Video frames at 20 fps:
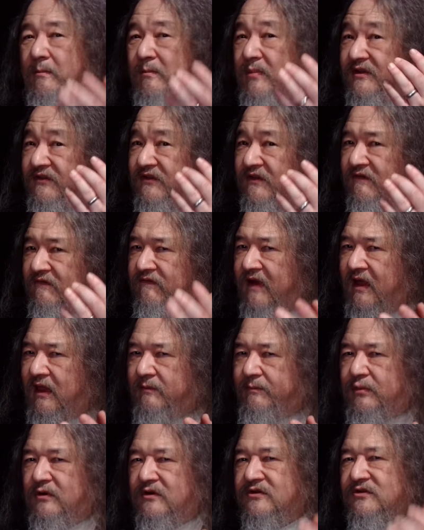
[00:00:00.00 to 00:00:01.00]
But
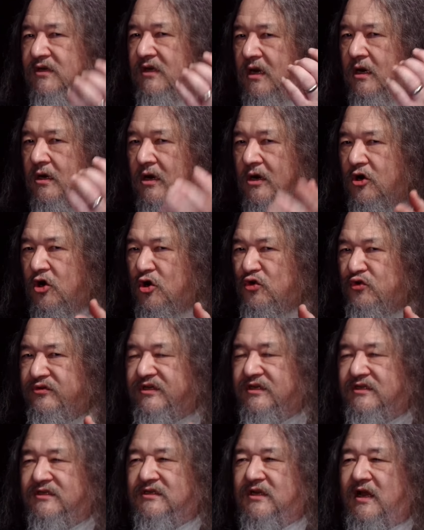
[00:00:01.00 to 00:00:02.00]
developers, code
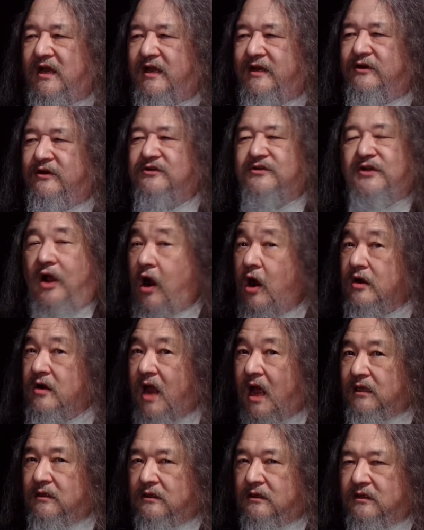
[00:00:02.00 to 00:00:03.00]
designers, are
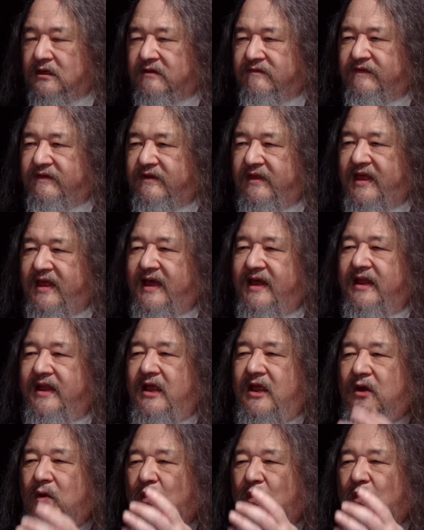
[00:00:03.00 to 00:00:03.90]
not looking for that.